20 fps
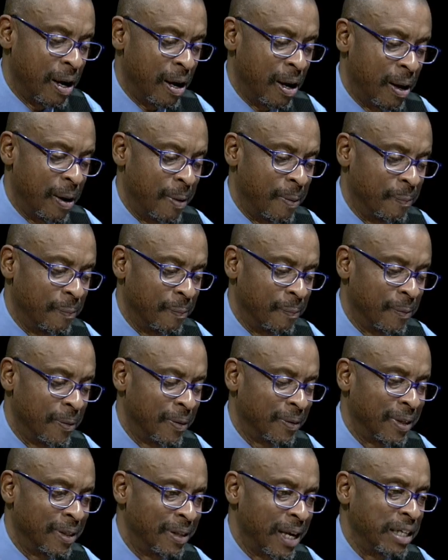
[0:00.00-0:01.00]
Um,
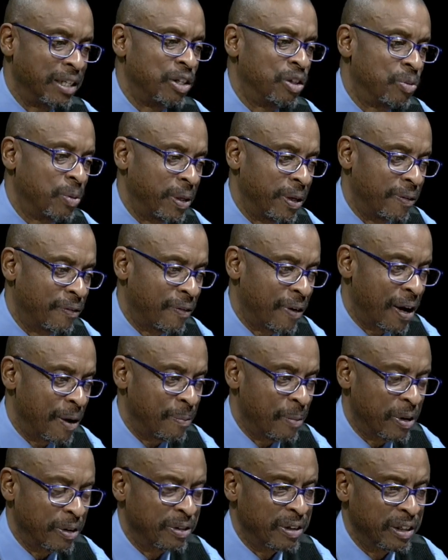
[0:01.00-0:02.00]
the nineteen twenty-five,
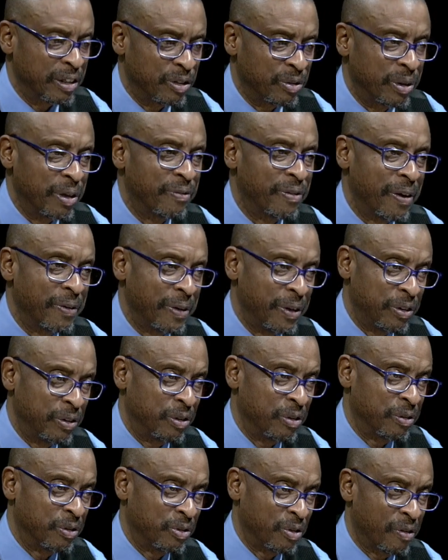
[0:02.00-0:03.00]
March nineteen twenty-five
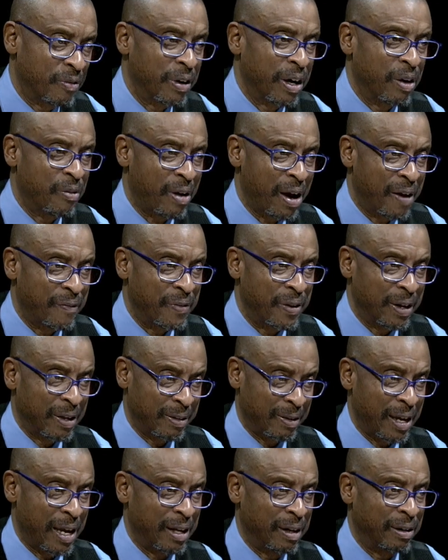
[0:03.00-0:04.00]
issue of Survey Graphic
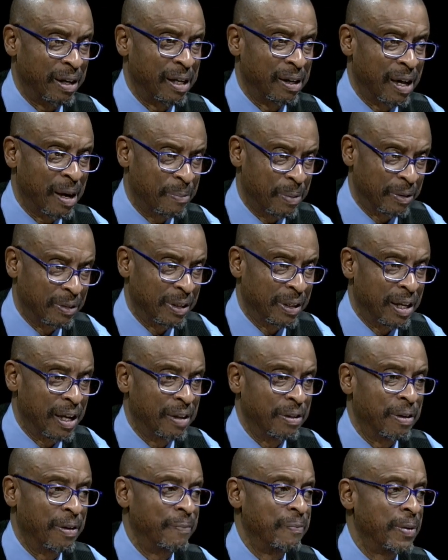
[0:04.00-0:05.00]
that Elaine Lott put
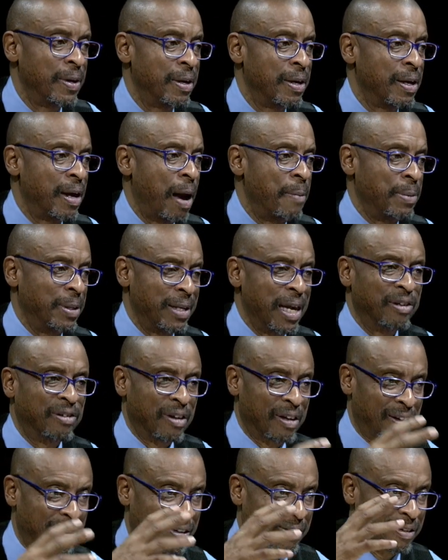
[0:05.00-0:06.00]
together, yeah. I mean, that's
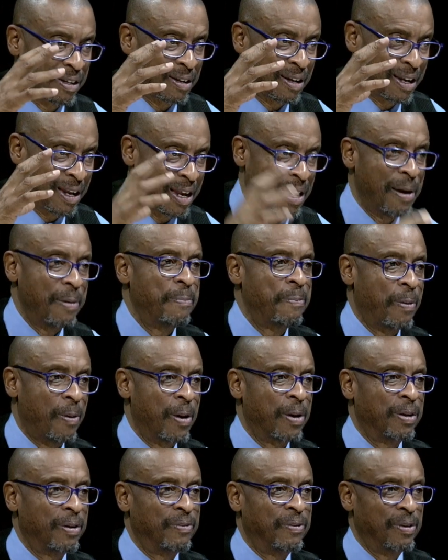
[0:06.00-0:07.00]
a key
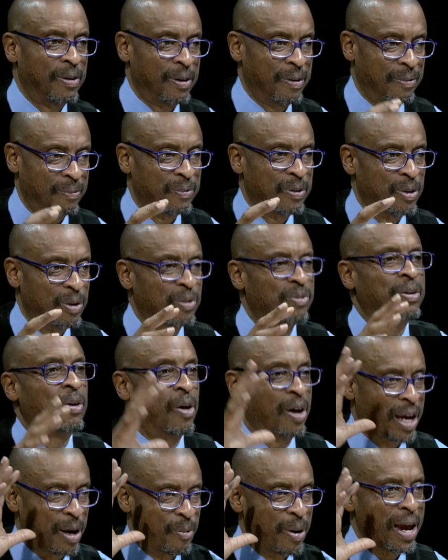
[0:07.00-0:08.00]
part of the, right. you know,
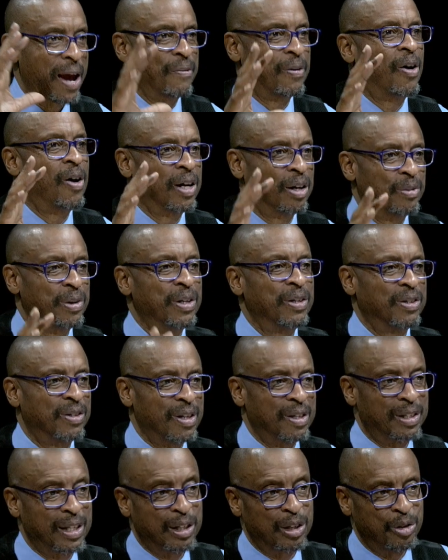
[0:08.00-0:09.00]
okay, we have a Harlem
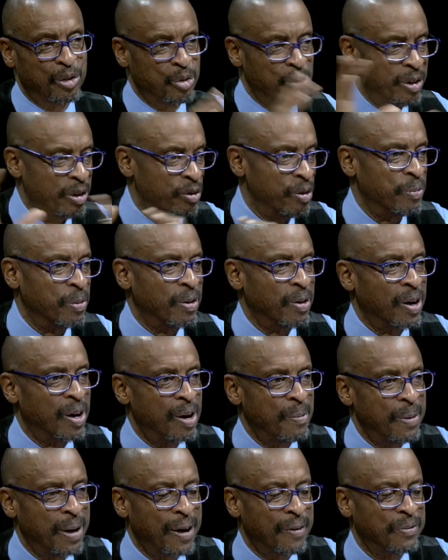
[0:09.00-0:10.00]
Renaissance, then the New Negro book will
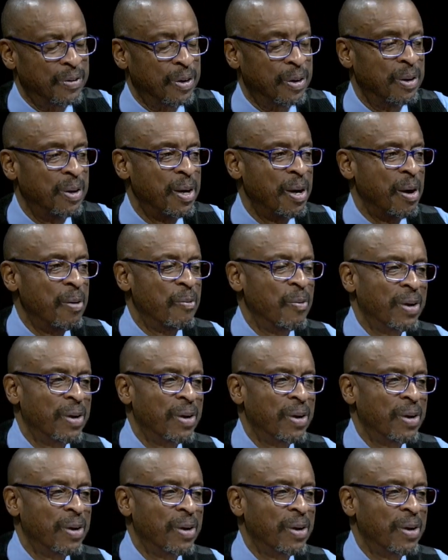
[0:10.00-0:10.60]
come after. Right.